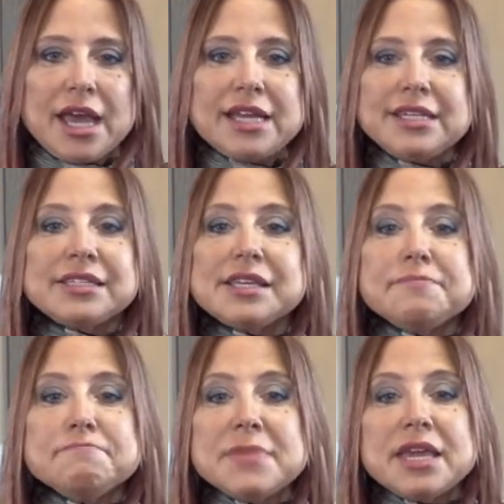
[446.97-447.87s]
it
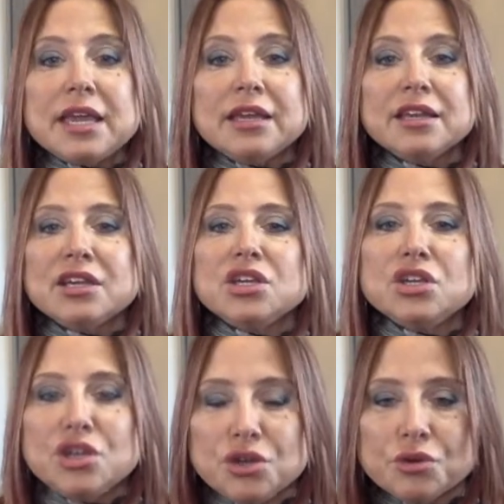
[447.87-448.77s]
doesn't mean
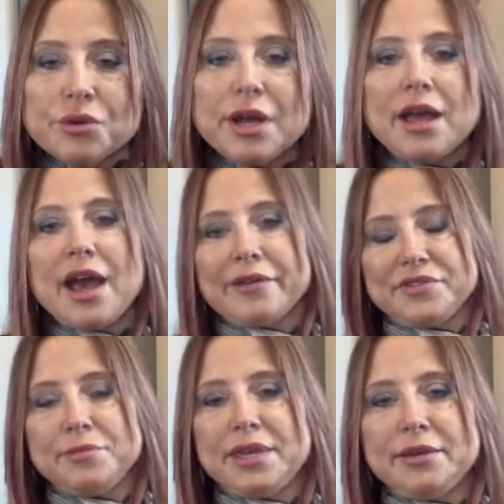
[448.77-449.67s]
you have
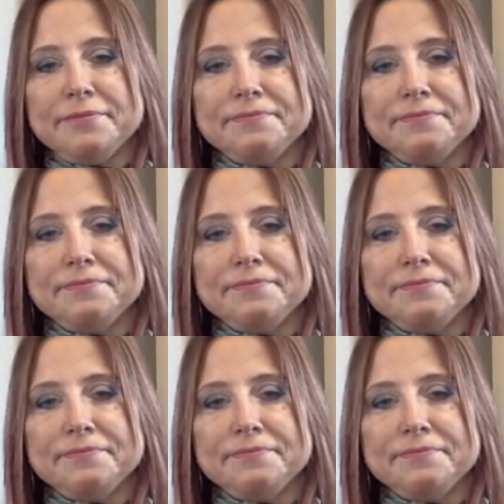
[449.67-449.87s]
to be.